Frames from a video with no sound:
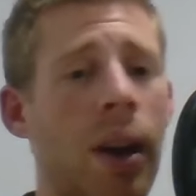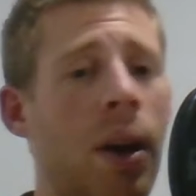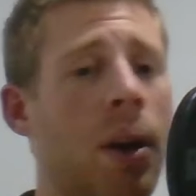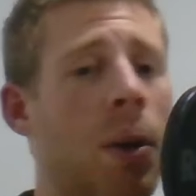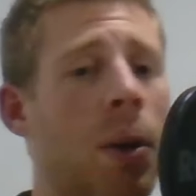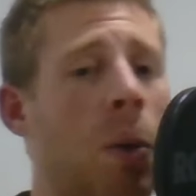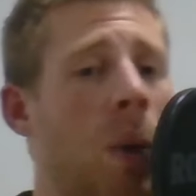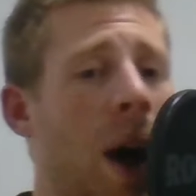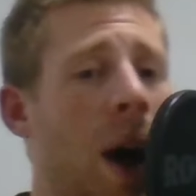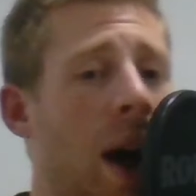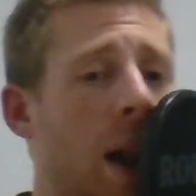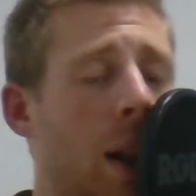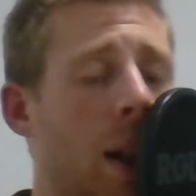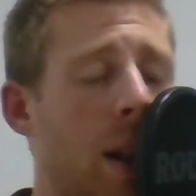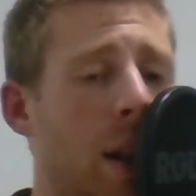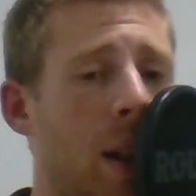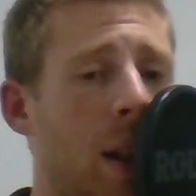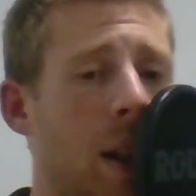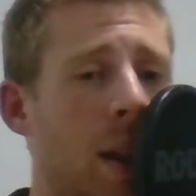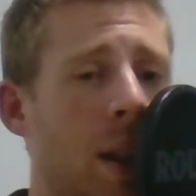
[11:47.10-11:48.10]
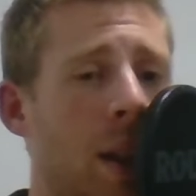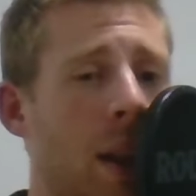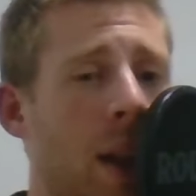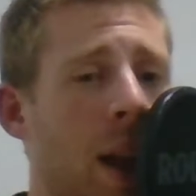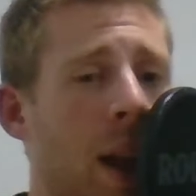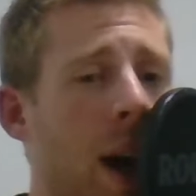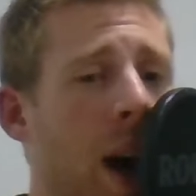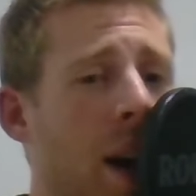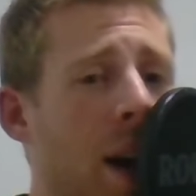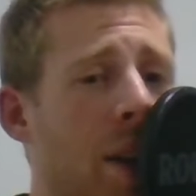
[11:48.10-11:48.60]
Well,
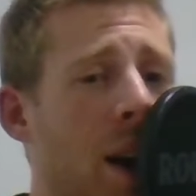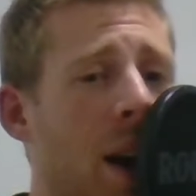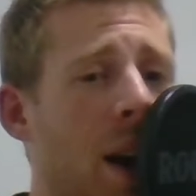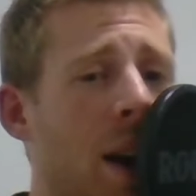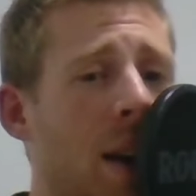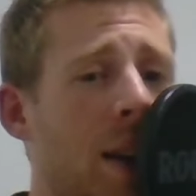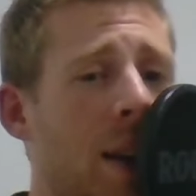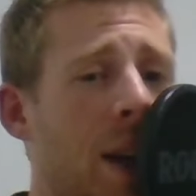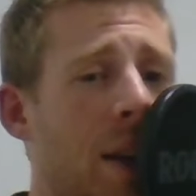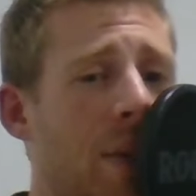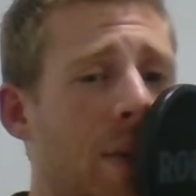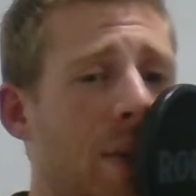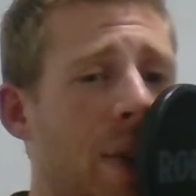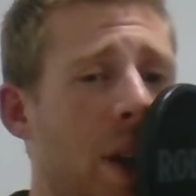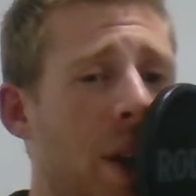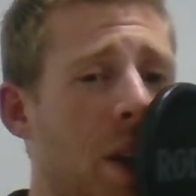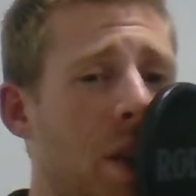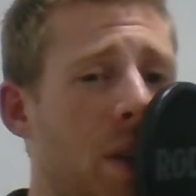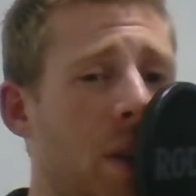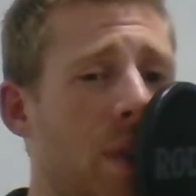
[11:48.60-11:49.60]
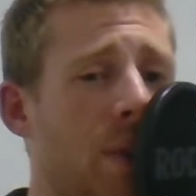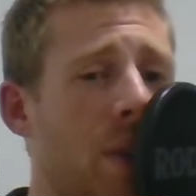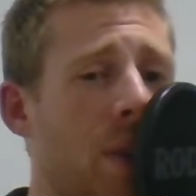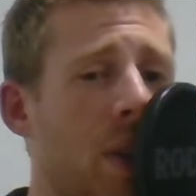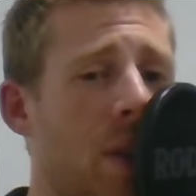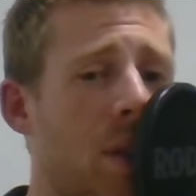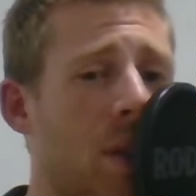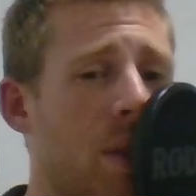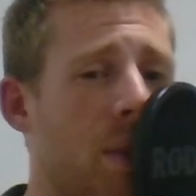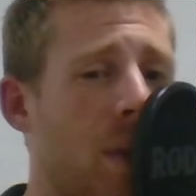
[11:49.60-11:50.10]
I'd hardly finished the
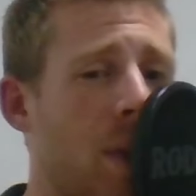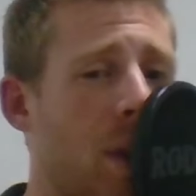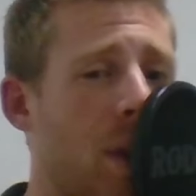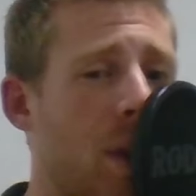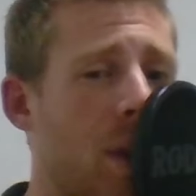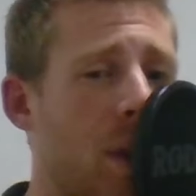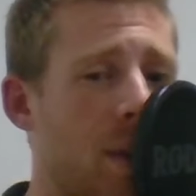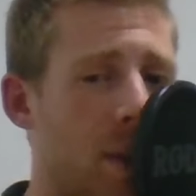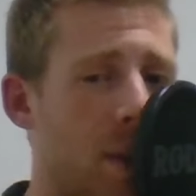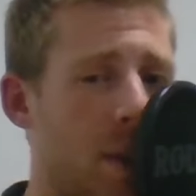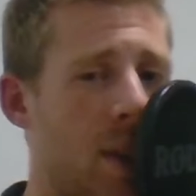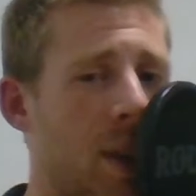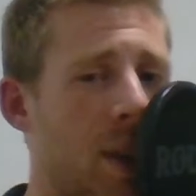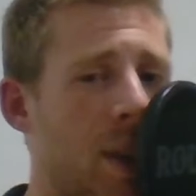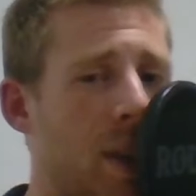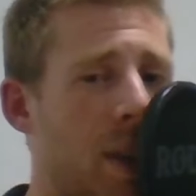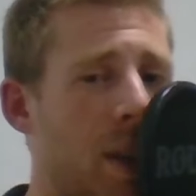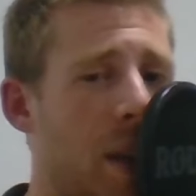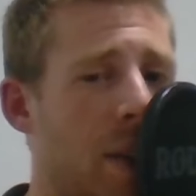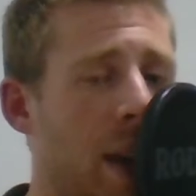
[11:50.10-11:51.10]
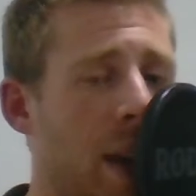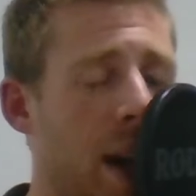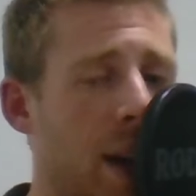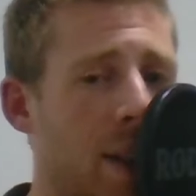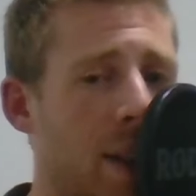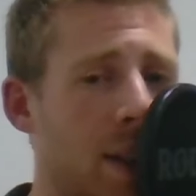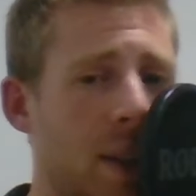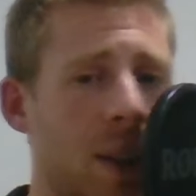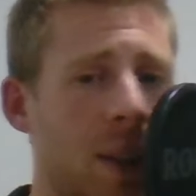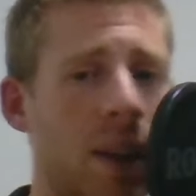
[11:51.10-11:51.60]
first verse, said the
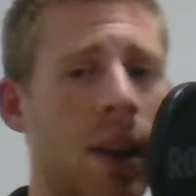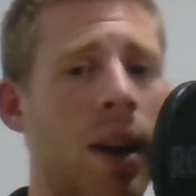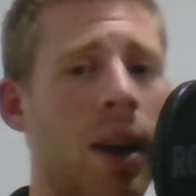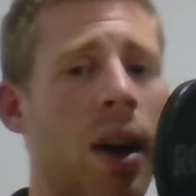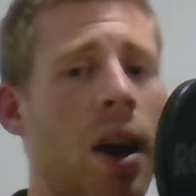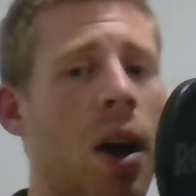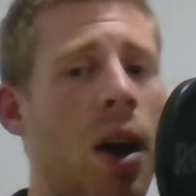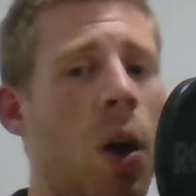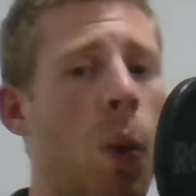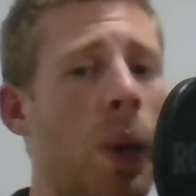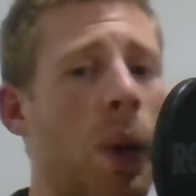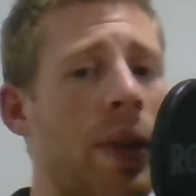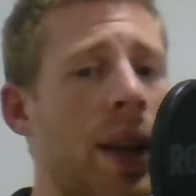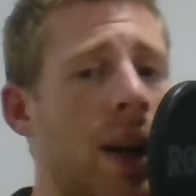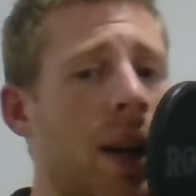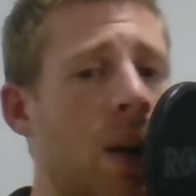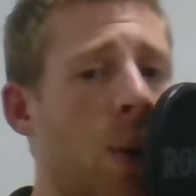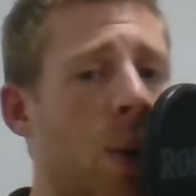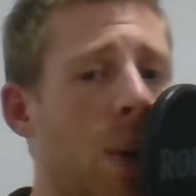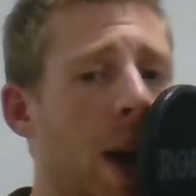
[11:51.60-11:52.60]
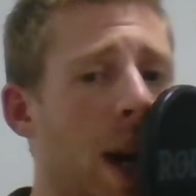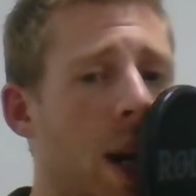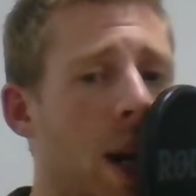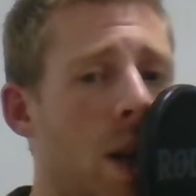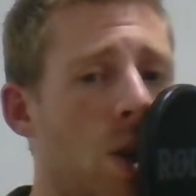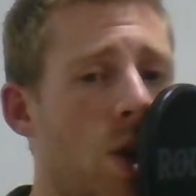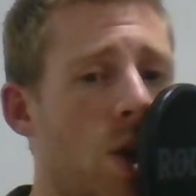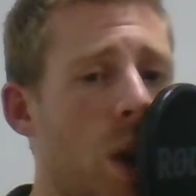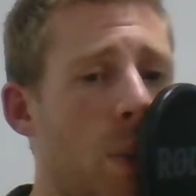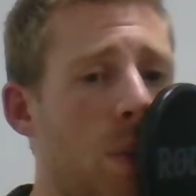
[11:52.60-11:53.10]
Hatter, when the
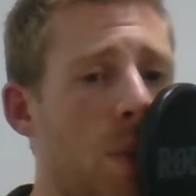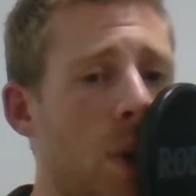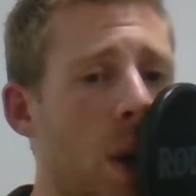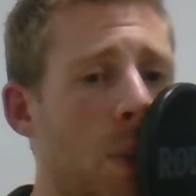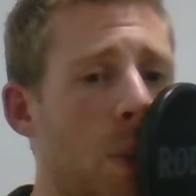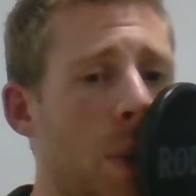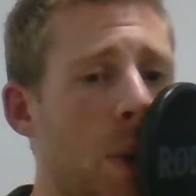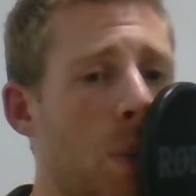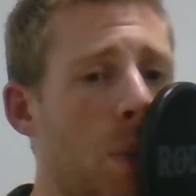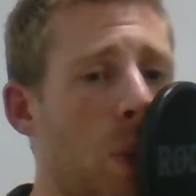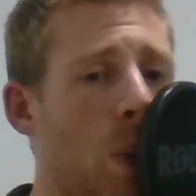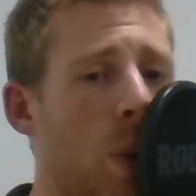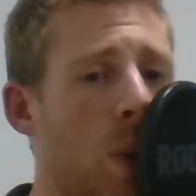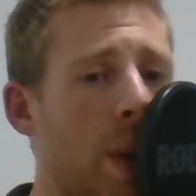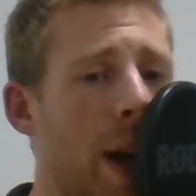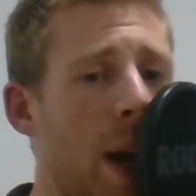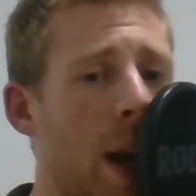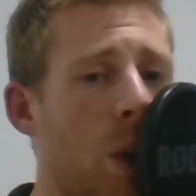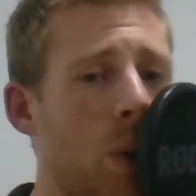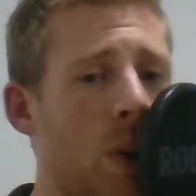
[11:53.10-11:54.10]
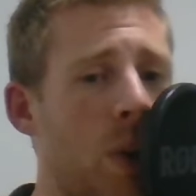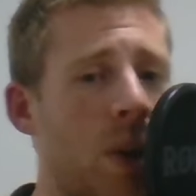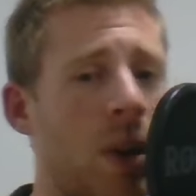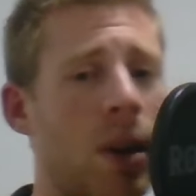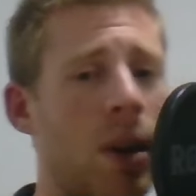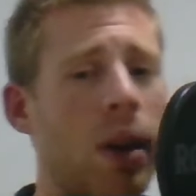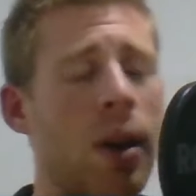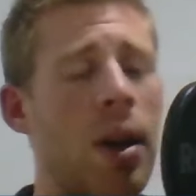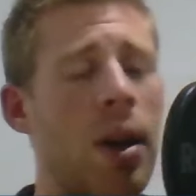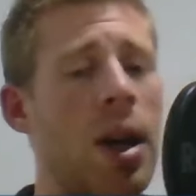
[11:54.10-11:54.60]
Queen jumped up and bawled out,
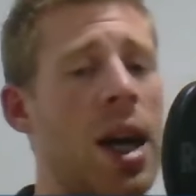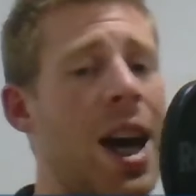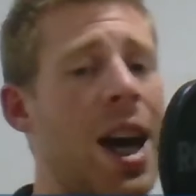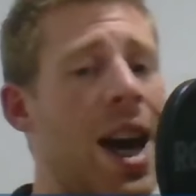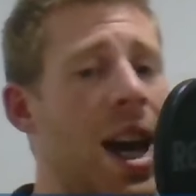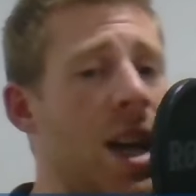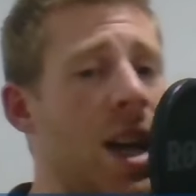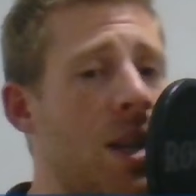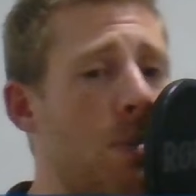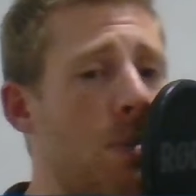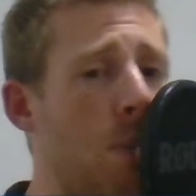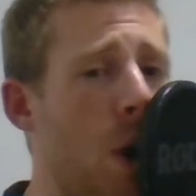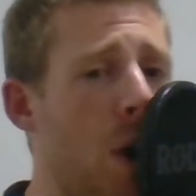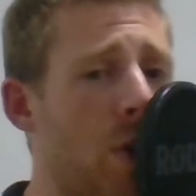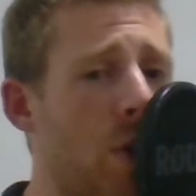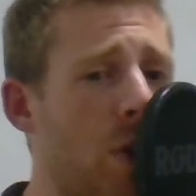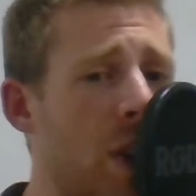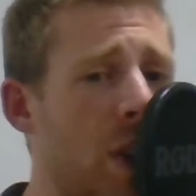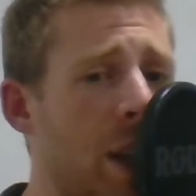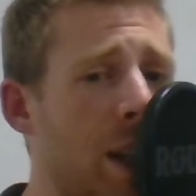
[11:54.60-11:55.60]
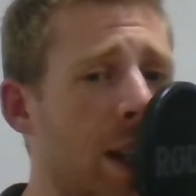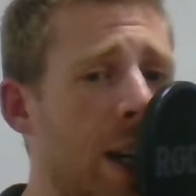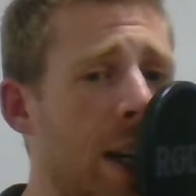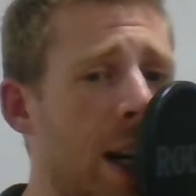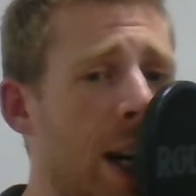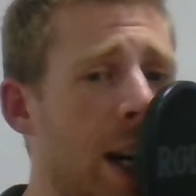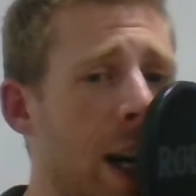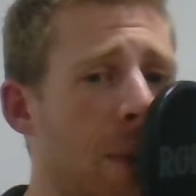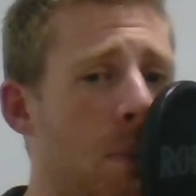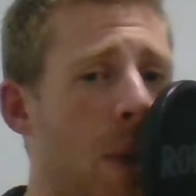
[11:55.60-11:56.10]
He's murdering the
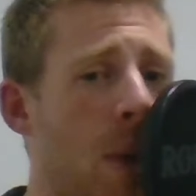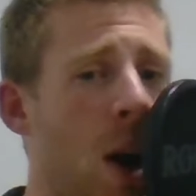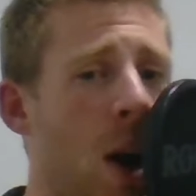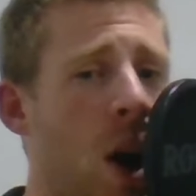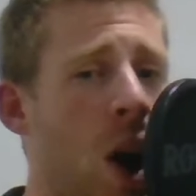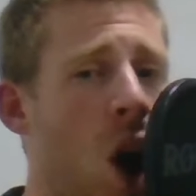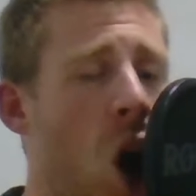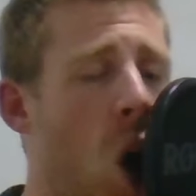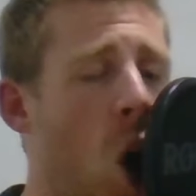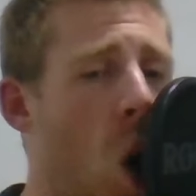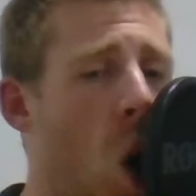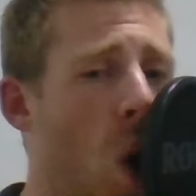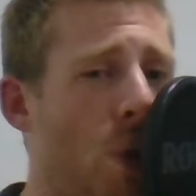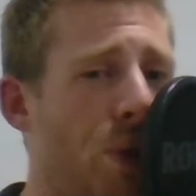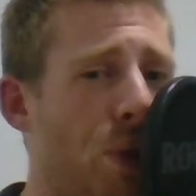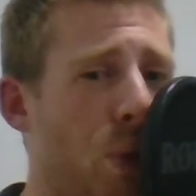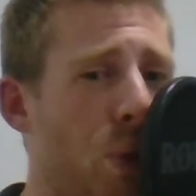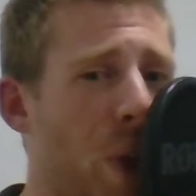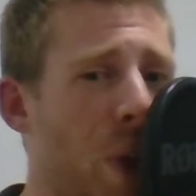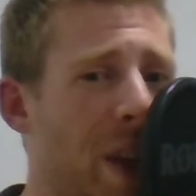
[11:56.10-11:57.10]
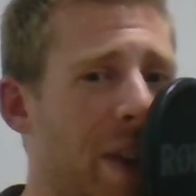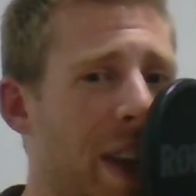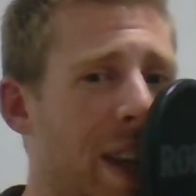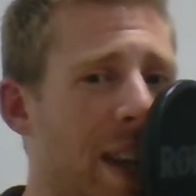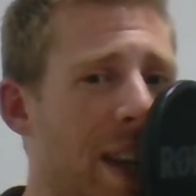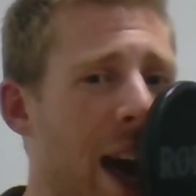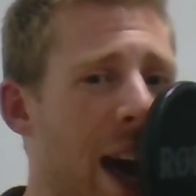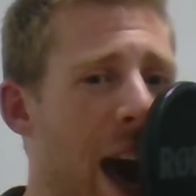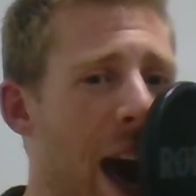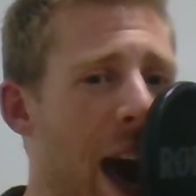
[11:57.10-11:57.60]
time! Off with
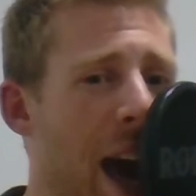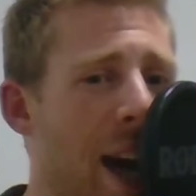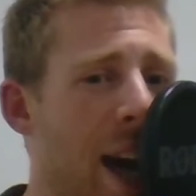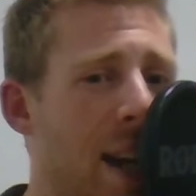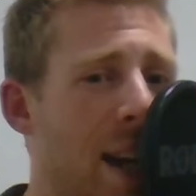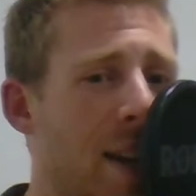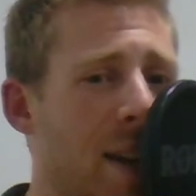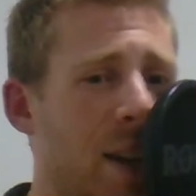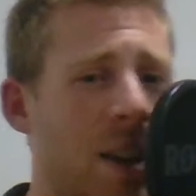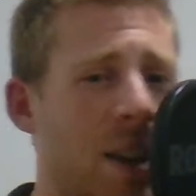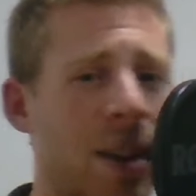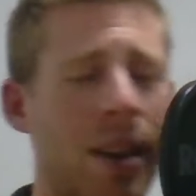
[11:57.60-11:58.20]
his head!